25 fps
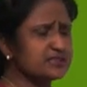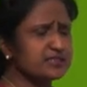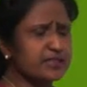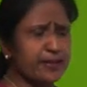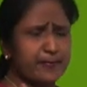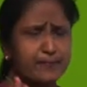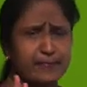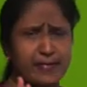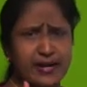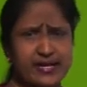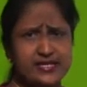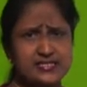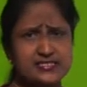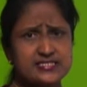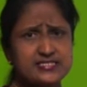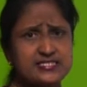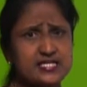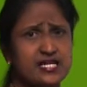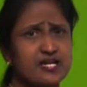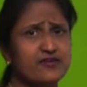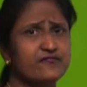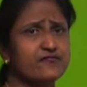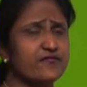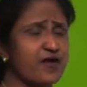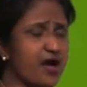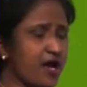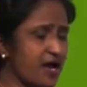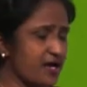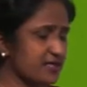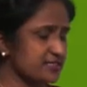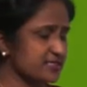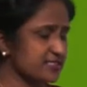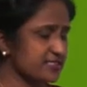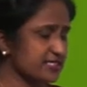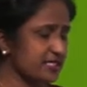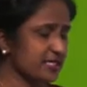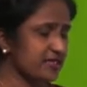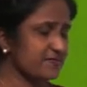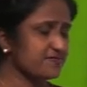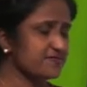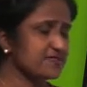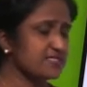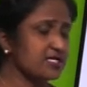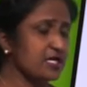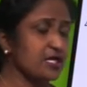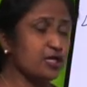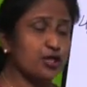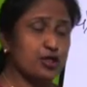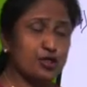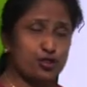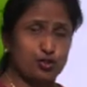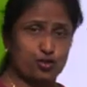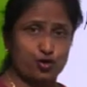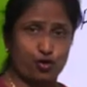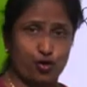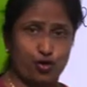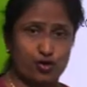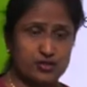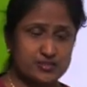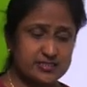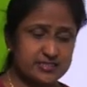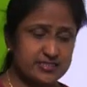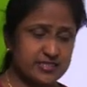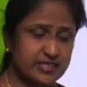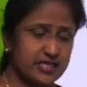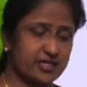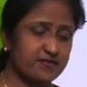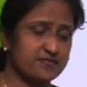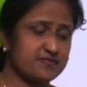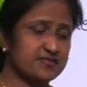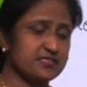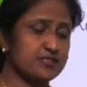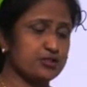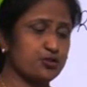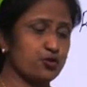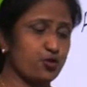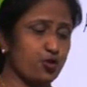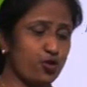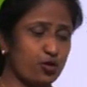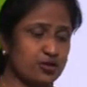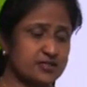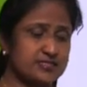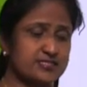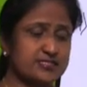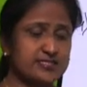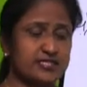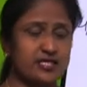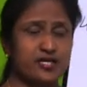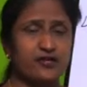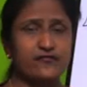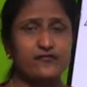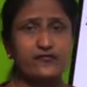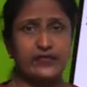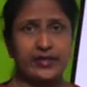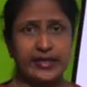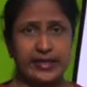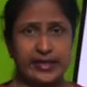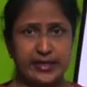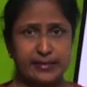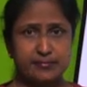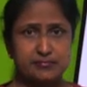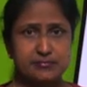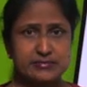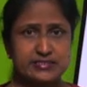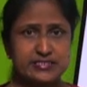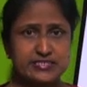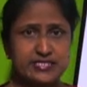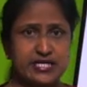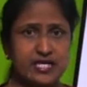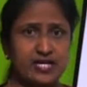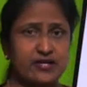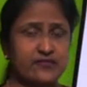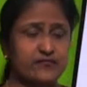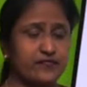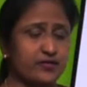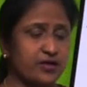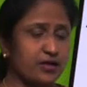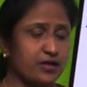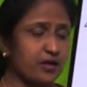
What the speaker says: myself, ourselves, yourselves, yourself, himself,